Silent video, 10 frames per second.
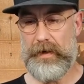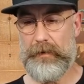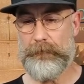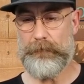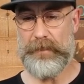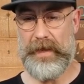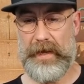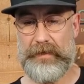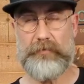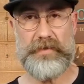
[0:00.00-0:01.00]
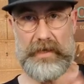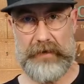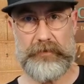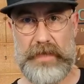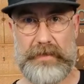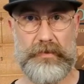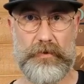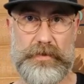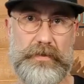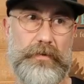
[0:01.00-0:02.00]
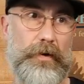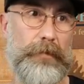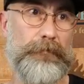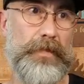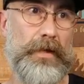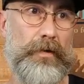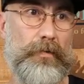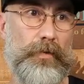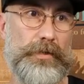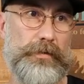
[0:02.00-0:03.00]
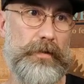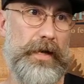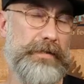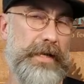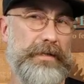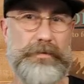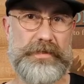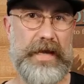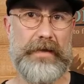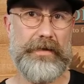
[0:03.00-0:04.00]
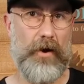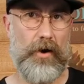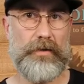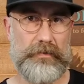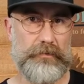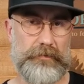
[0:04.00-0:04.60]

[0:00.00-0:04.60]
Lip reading: and it was a level 9 torcedor, which, as I understand it, all